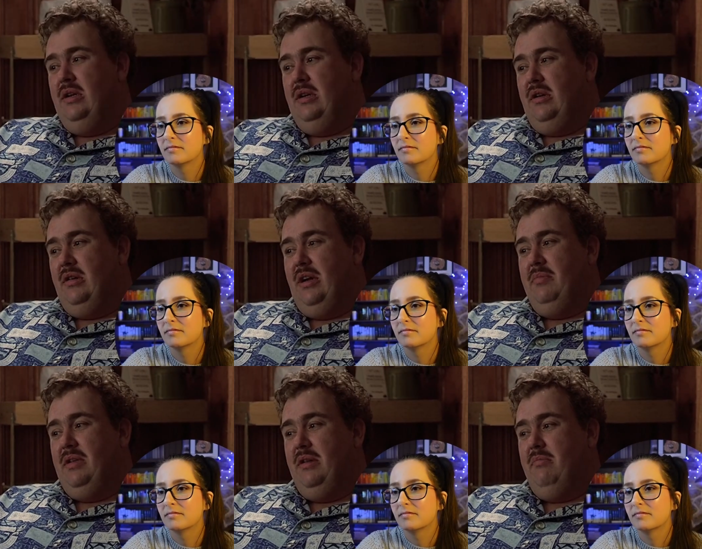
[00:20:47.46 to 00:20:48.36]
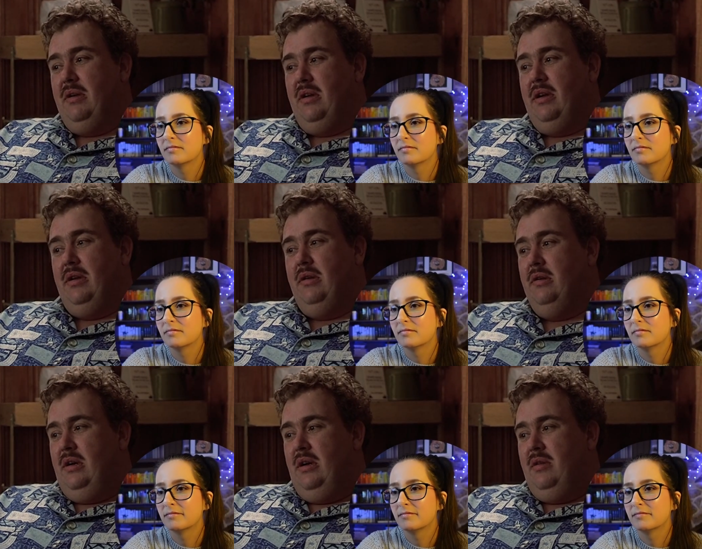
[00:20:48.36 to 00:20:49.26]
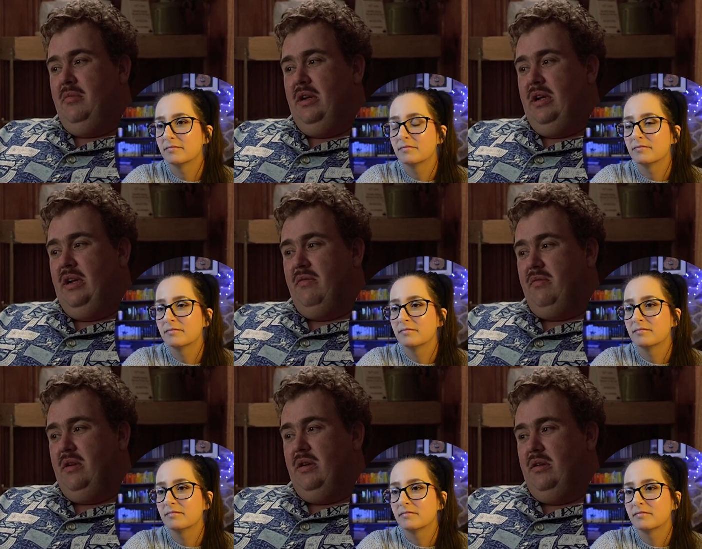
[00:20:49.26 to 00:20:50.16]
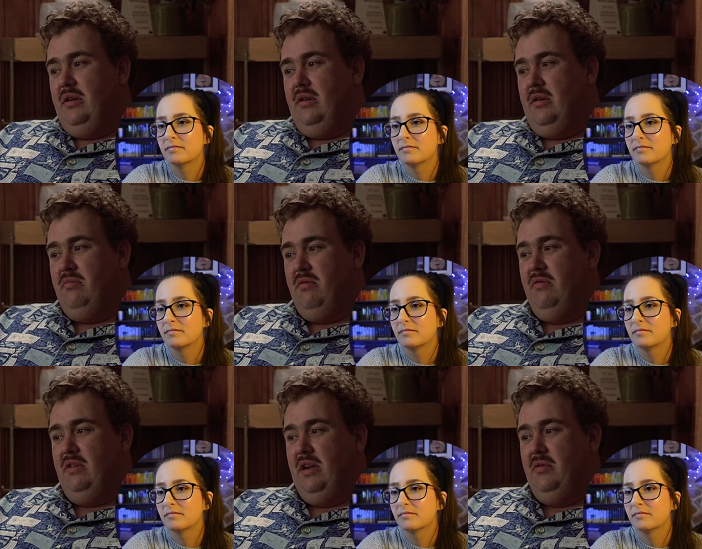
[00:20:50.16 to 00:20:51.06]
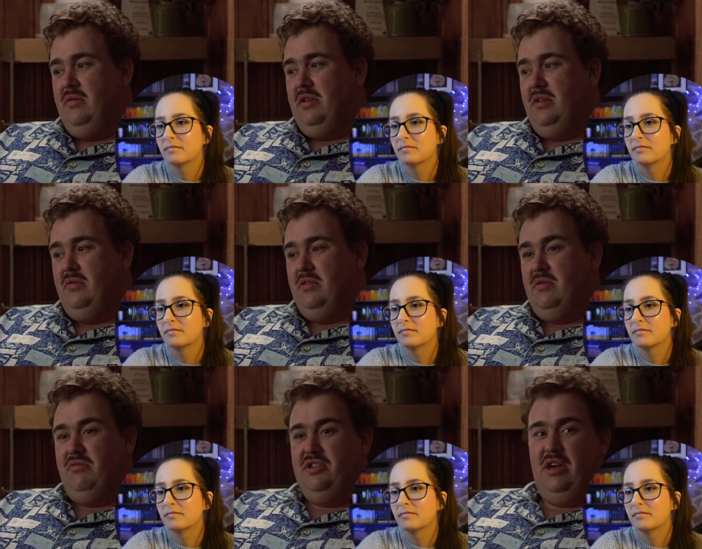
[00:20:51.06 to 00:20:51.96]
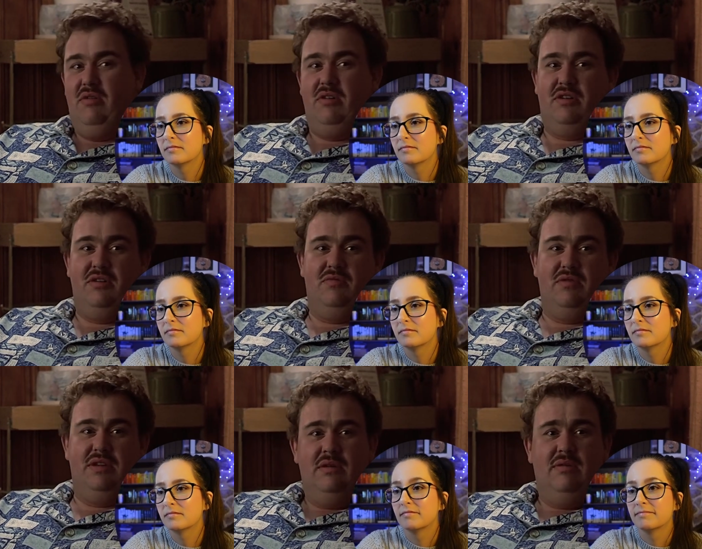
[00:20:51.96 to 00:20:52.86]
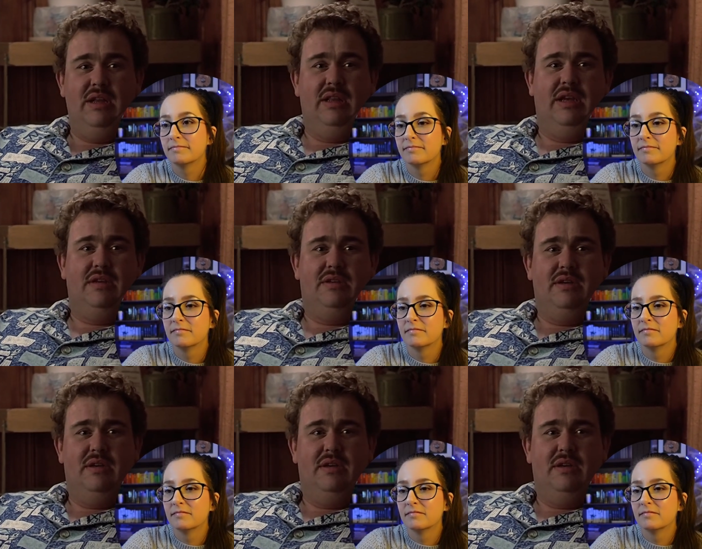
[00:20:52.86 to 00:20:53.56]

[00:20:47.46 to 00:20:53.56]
Speaker 1: You know, when I'm dead and buried, all I'm gonna have around here to prove that I was here was some shower curtain rings. Great legacy,